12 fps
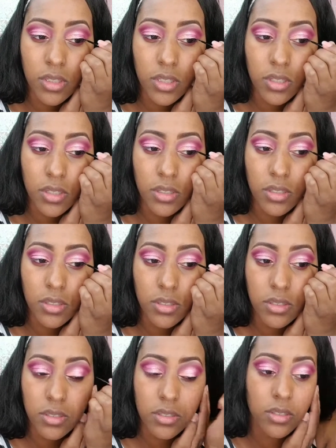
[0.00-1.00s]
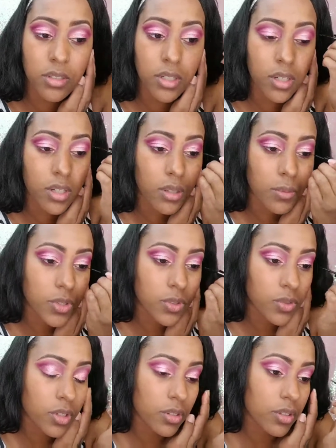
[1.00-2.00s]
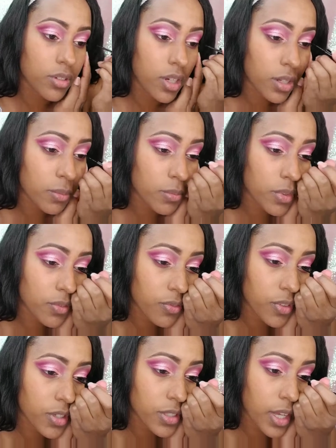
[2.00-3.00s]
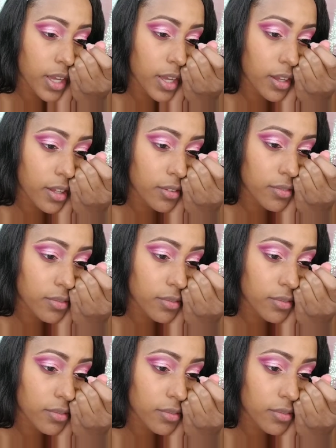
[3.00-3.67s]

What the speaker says: Okay, do the first half.